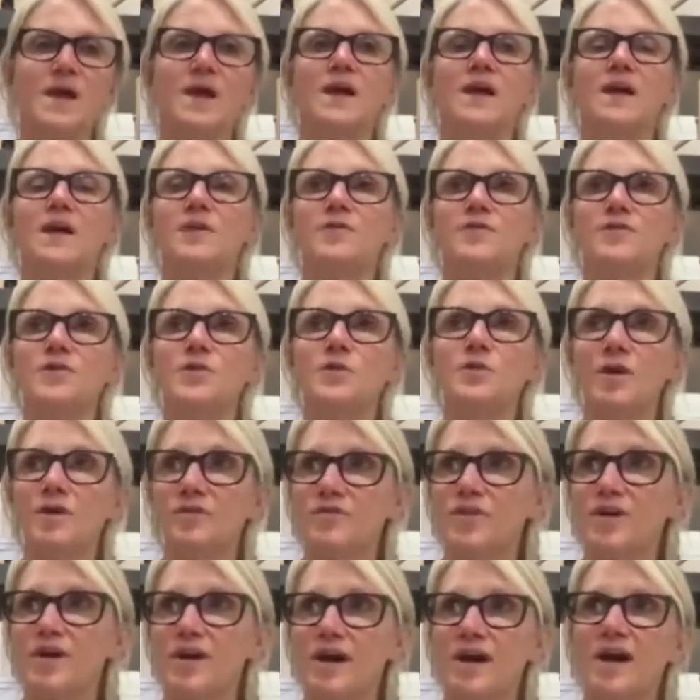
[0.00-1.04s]
If you have
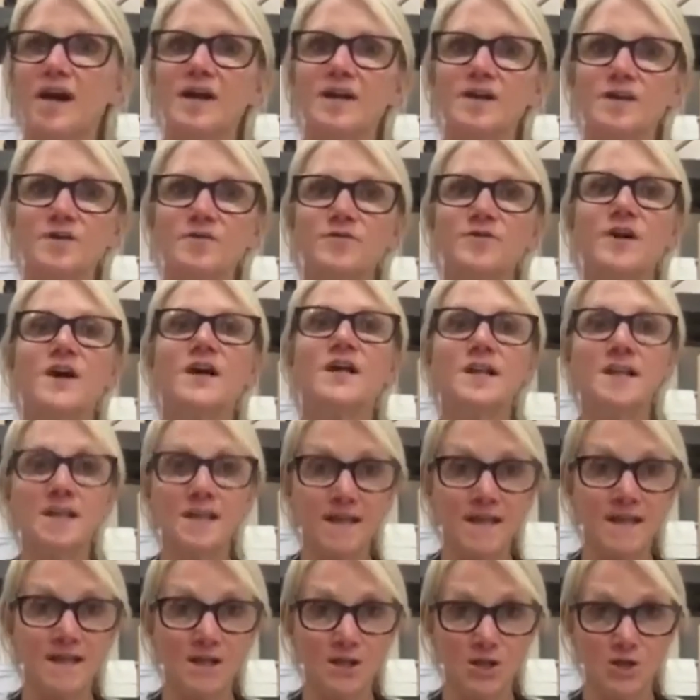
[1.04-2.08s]
the kind of
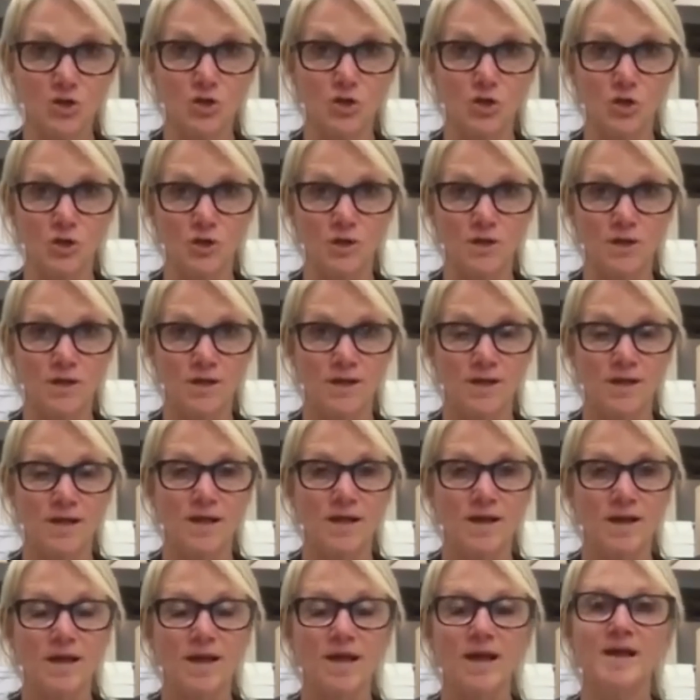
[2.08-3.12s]
clinical
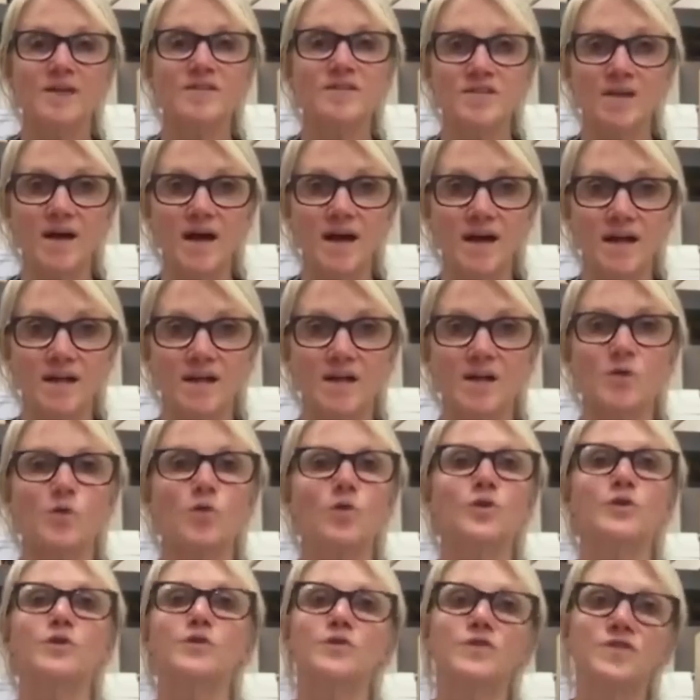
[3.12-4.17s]
anxiety or
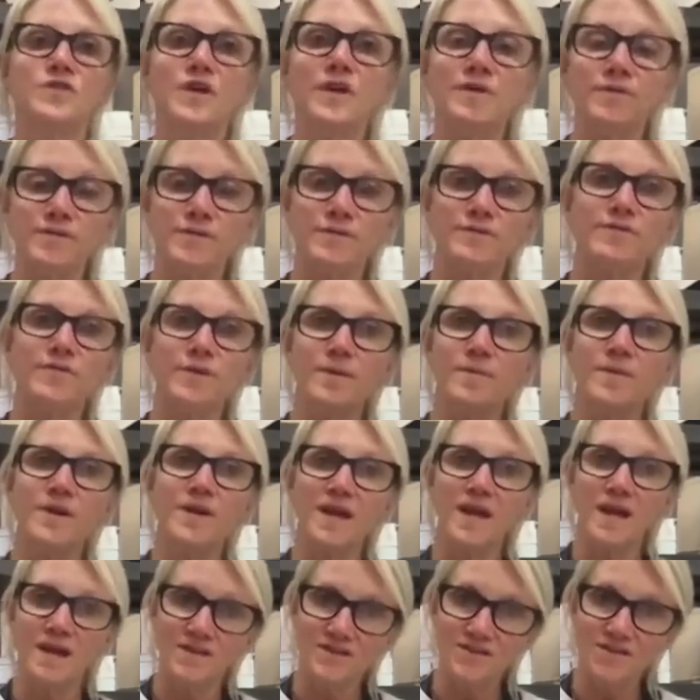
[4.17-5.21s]
you suffer from an
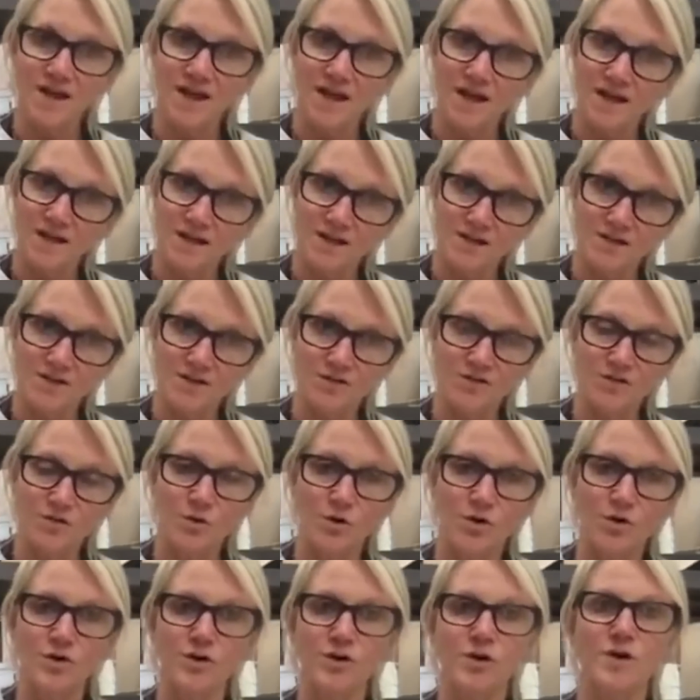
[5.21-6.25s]
anxiety
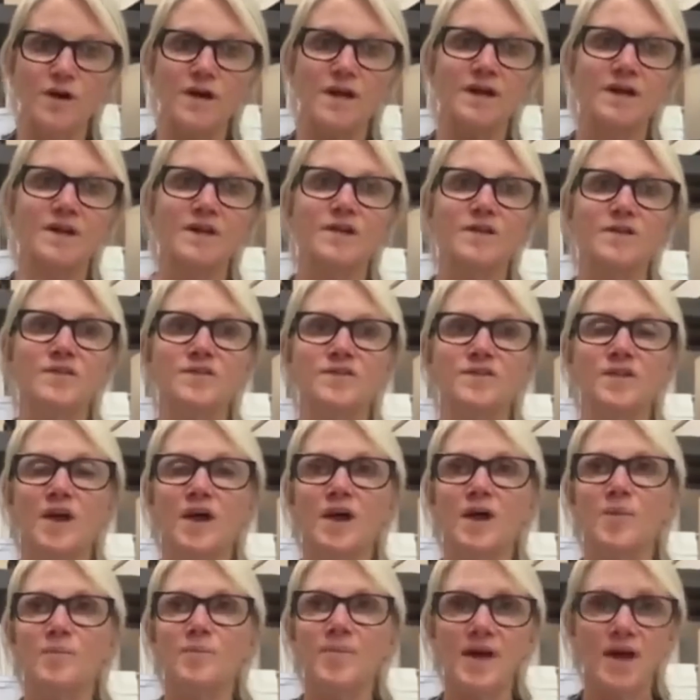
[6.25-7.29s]
disorder, it is
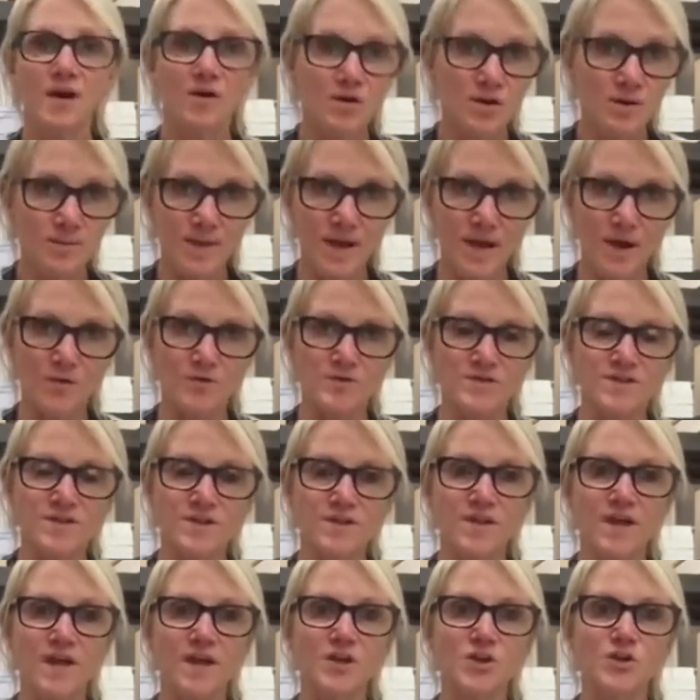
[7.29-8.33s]
paramount
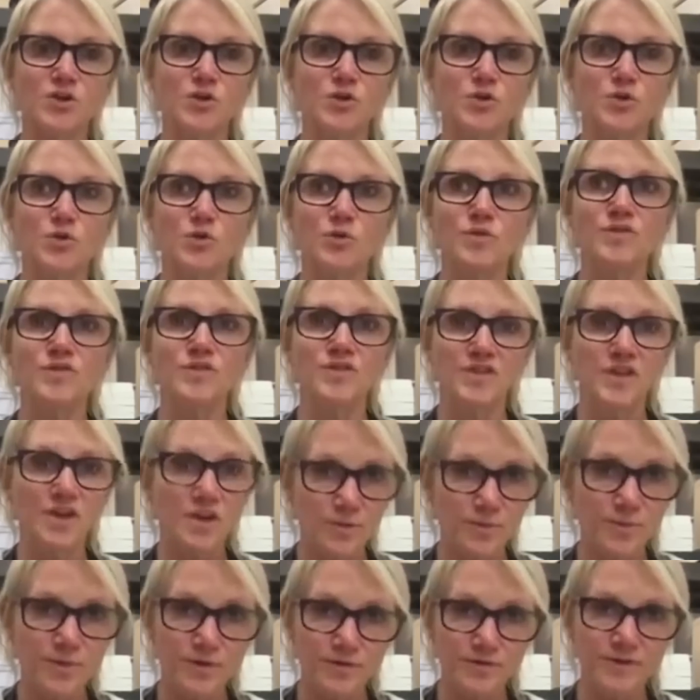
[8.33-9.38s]
that you seek
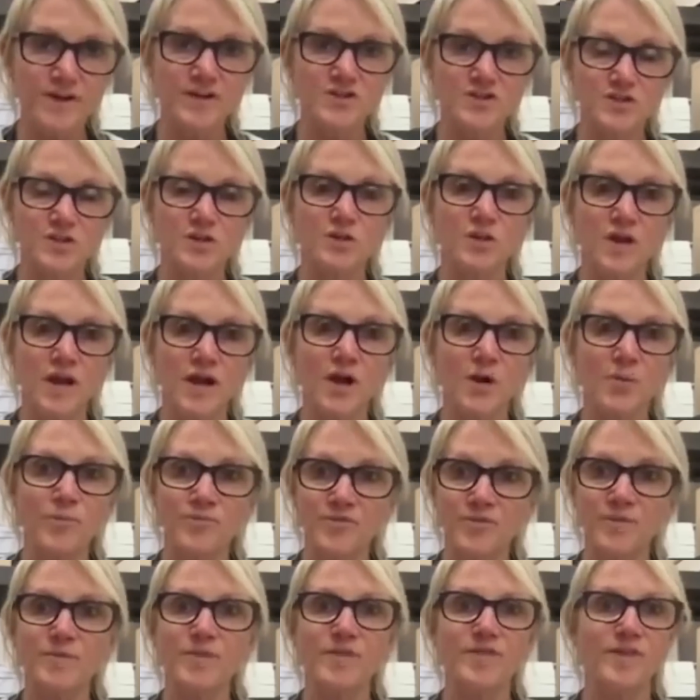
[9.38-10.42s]
professional help
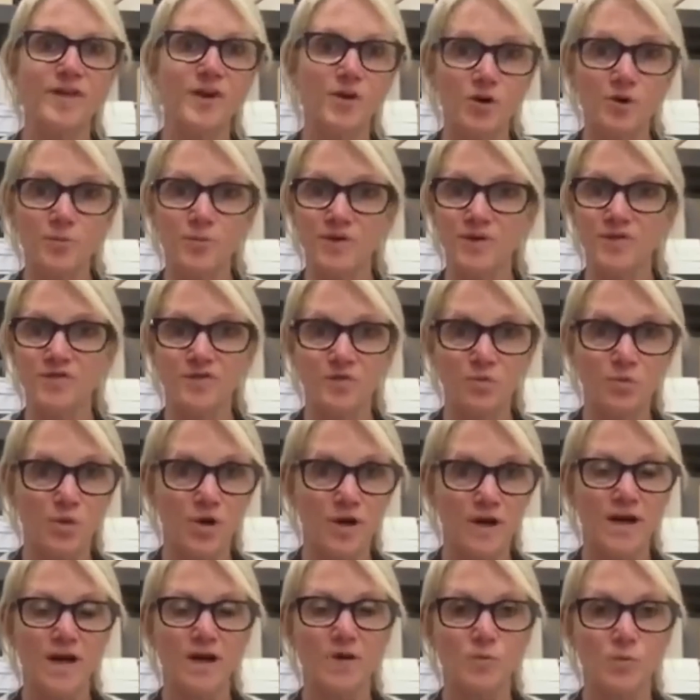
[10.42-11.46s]
from a therapist
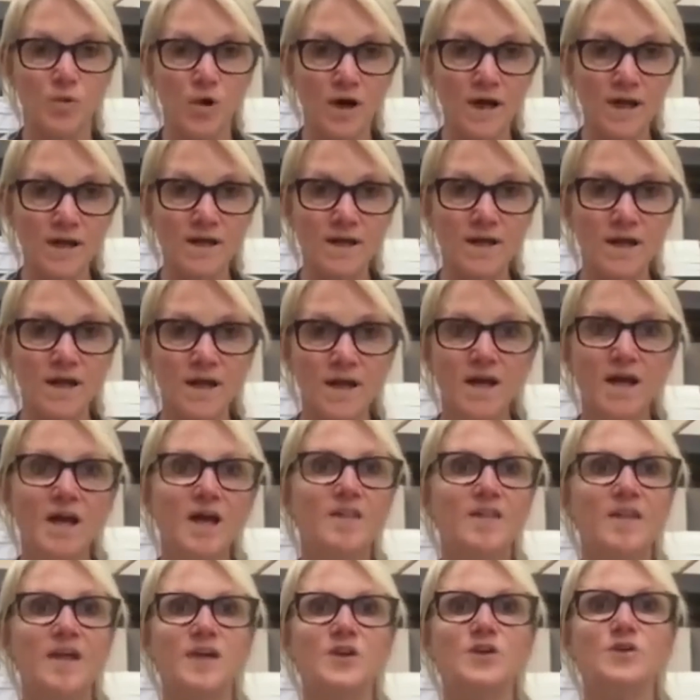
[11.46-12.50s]
one-on-one,
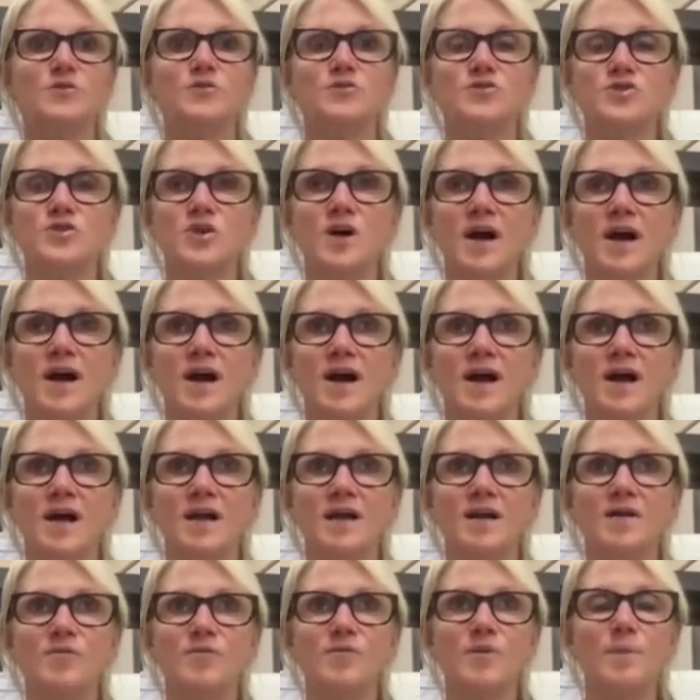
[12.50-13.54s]
that you
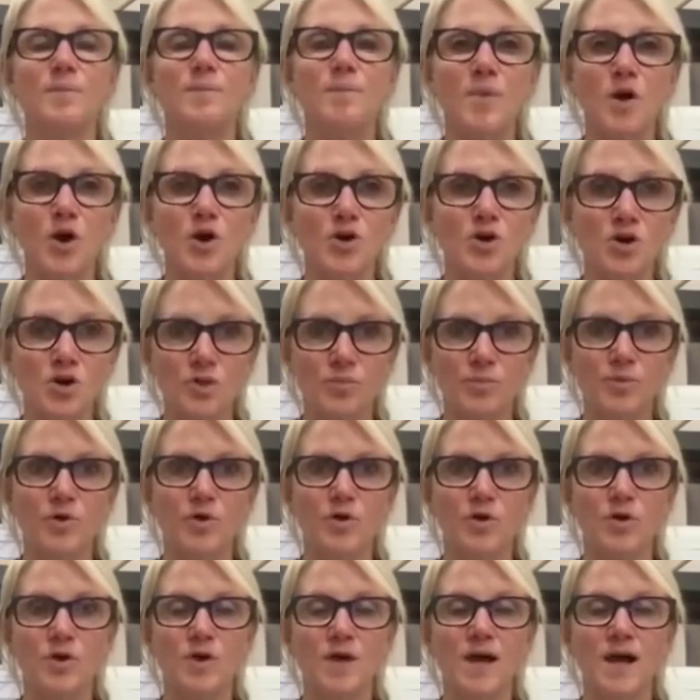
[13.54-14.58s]
try
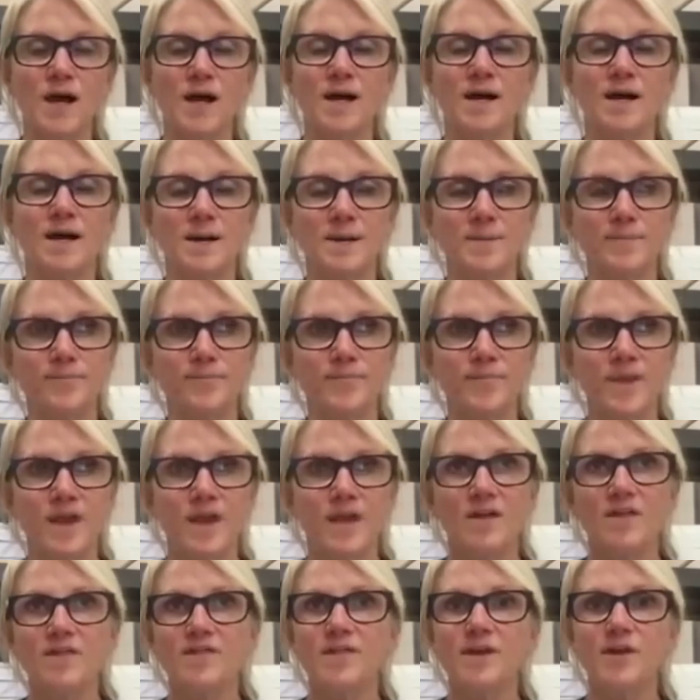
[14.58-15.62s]
remarkable
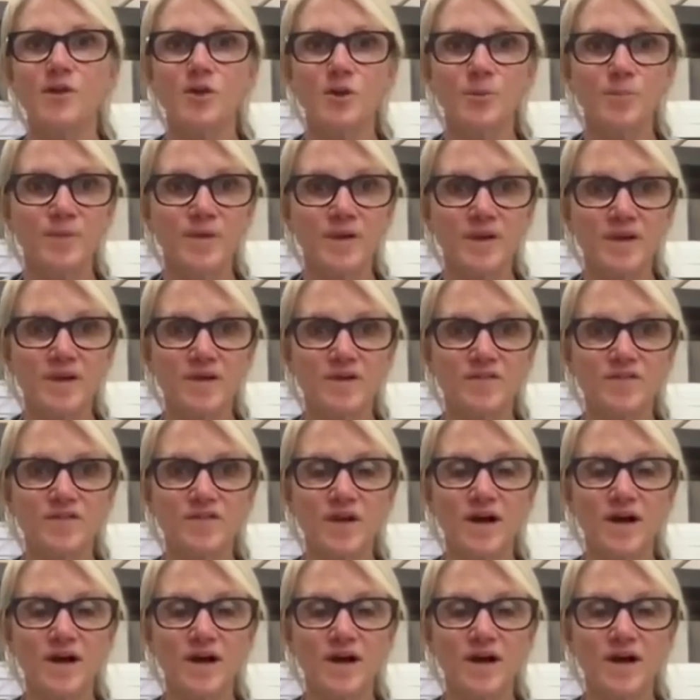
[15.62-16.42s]
therapies.